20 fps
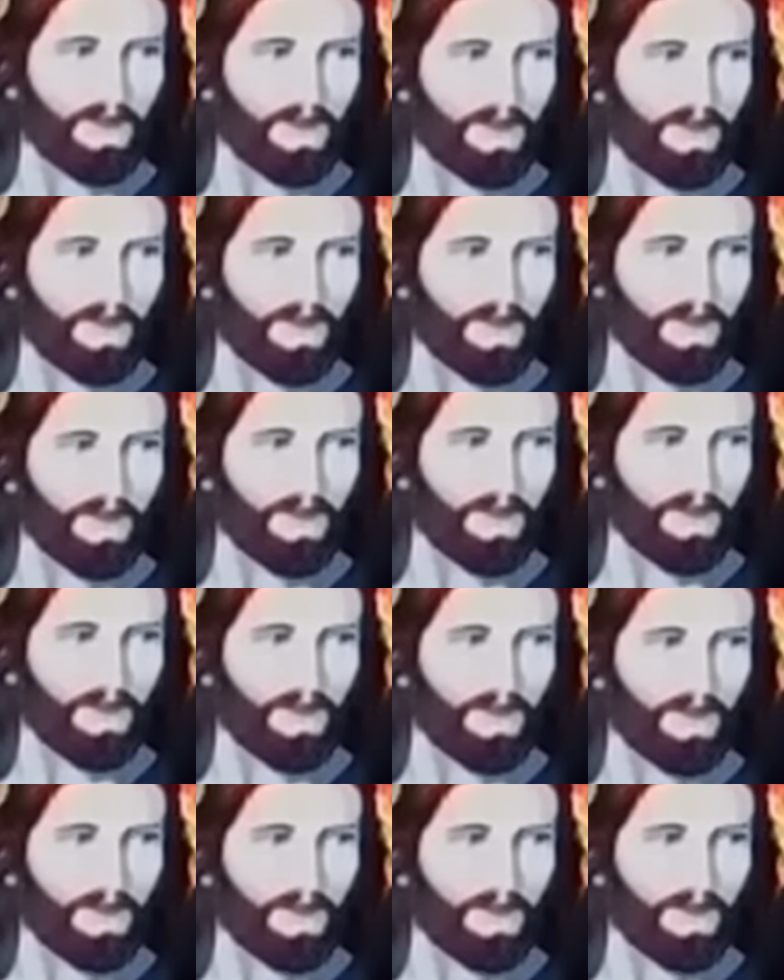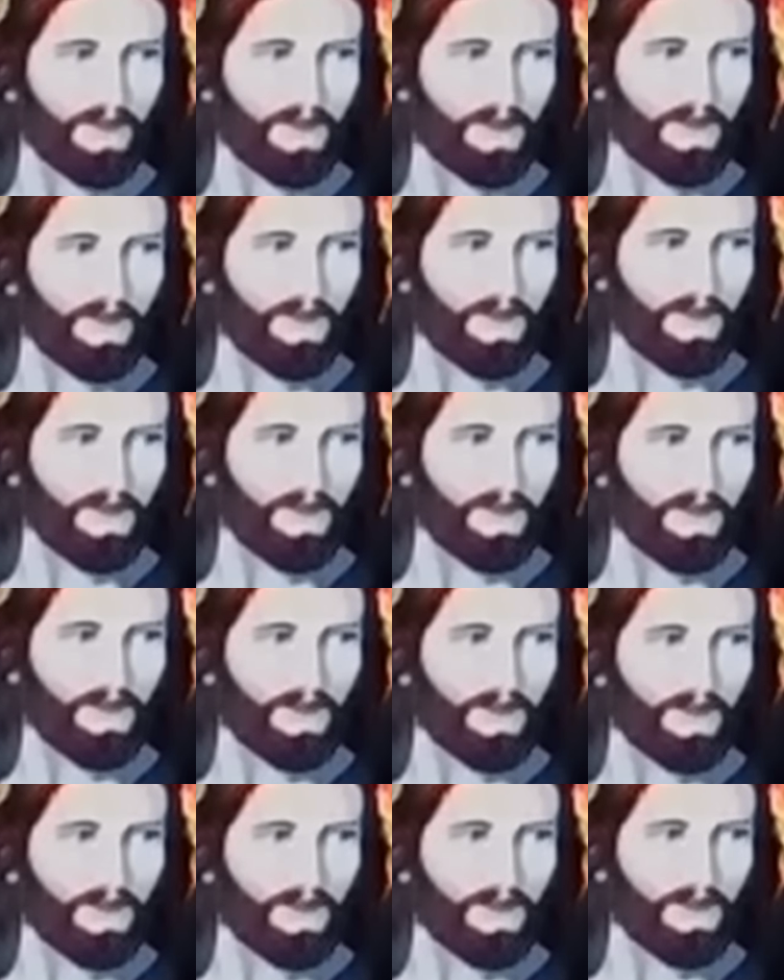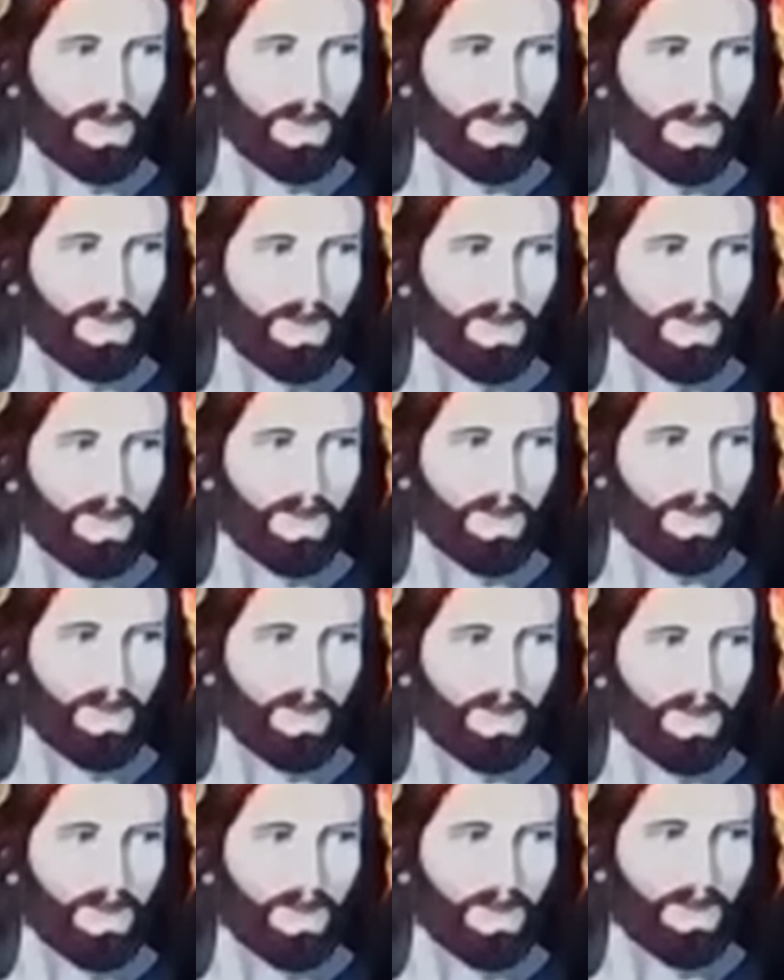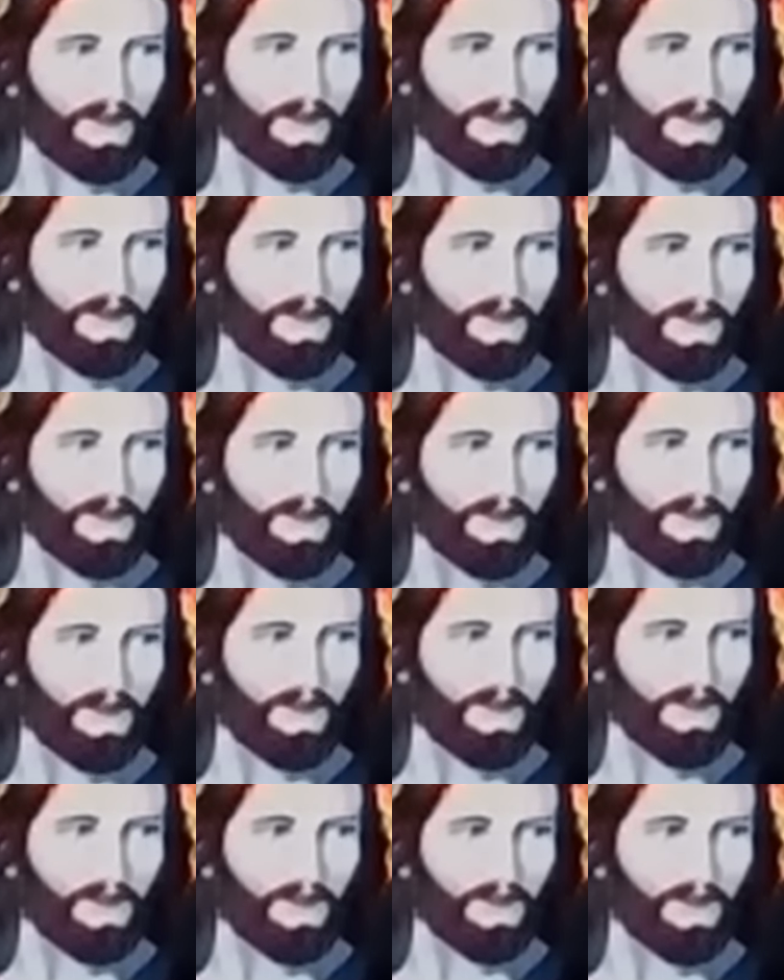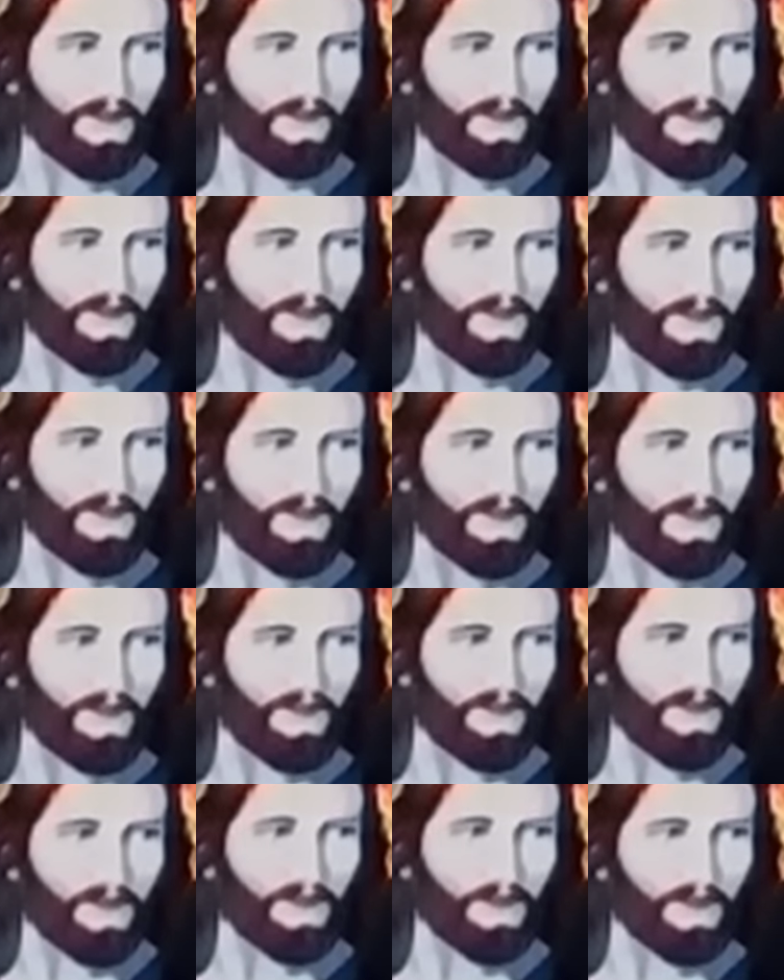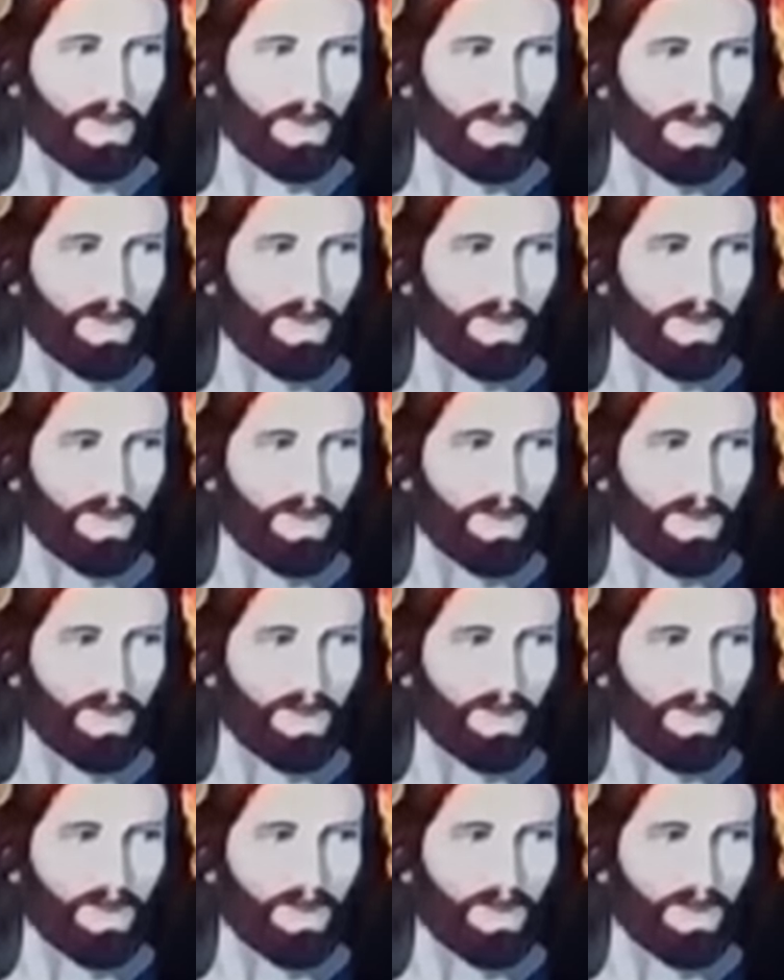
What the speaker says: (not speaking)